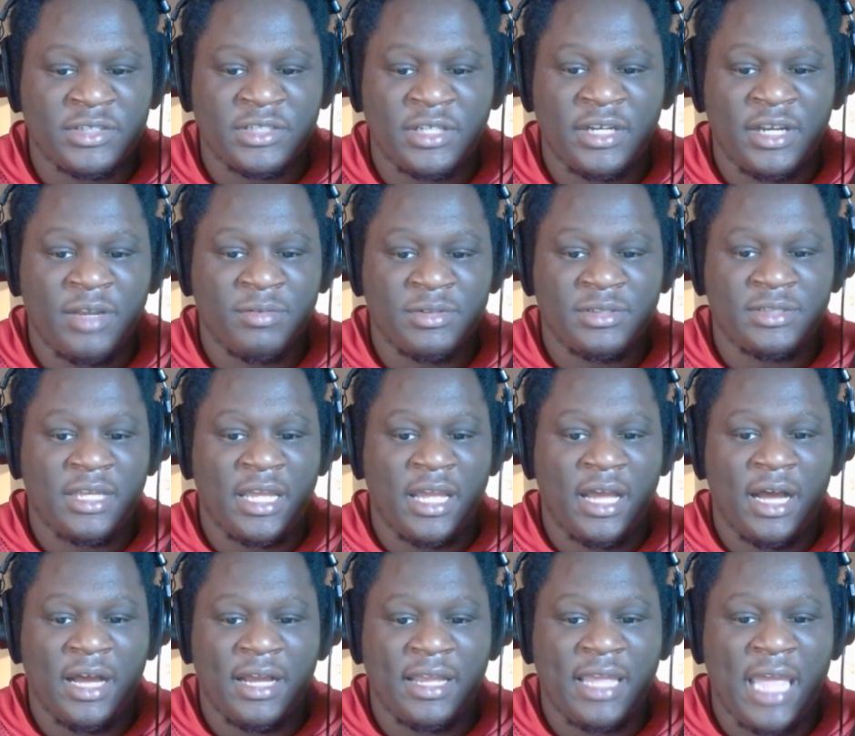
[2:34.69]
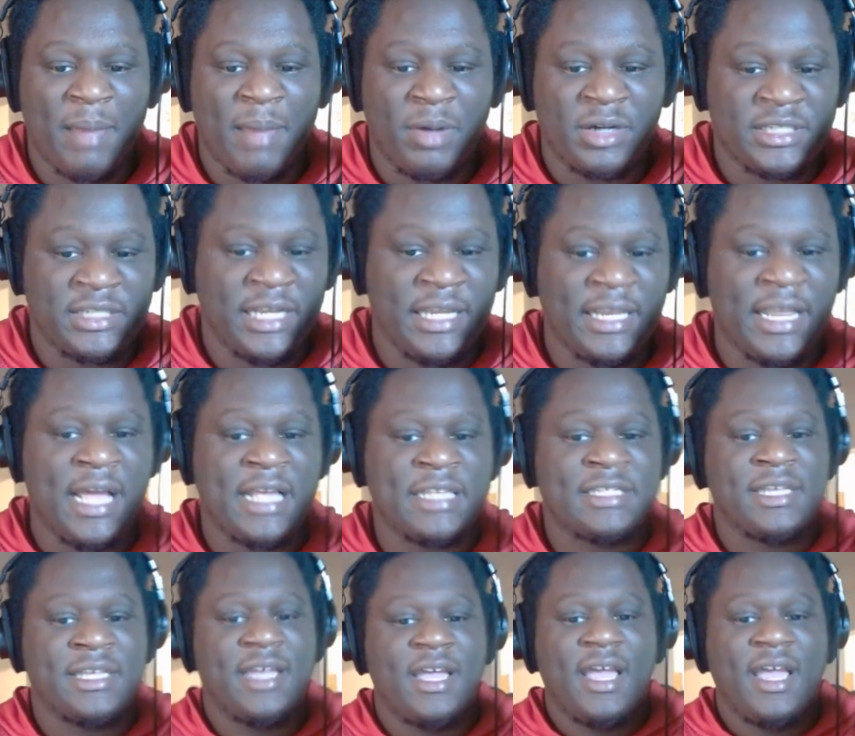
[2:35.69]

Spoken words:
and it was Cam Martinez.